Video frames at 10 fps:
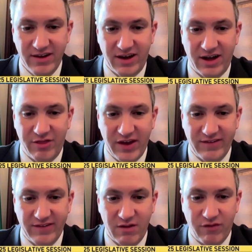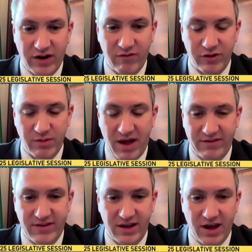things they have funded for the
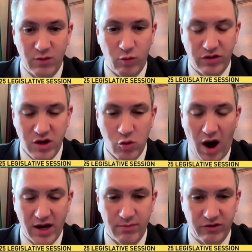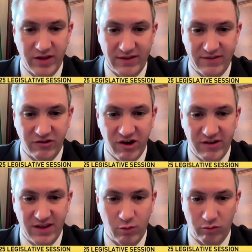past decade with new items. So that
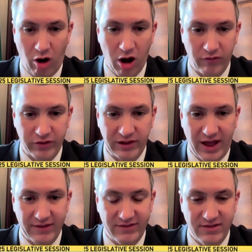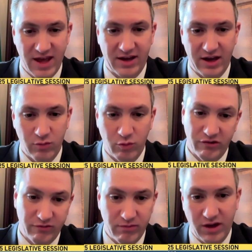suggests they were wrong for the last decade,
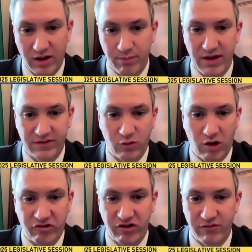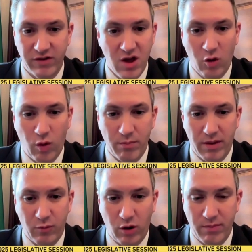which kind of begs the question of what
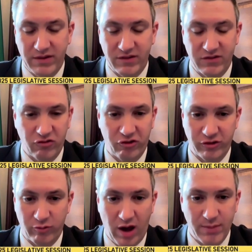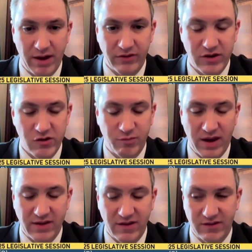makes us so sure they're right about the new
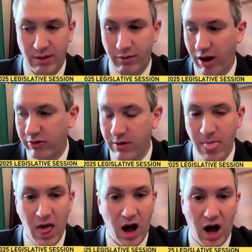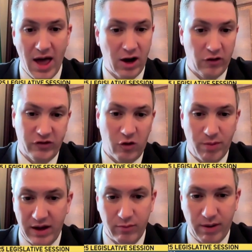spending this time around. And also by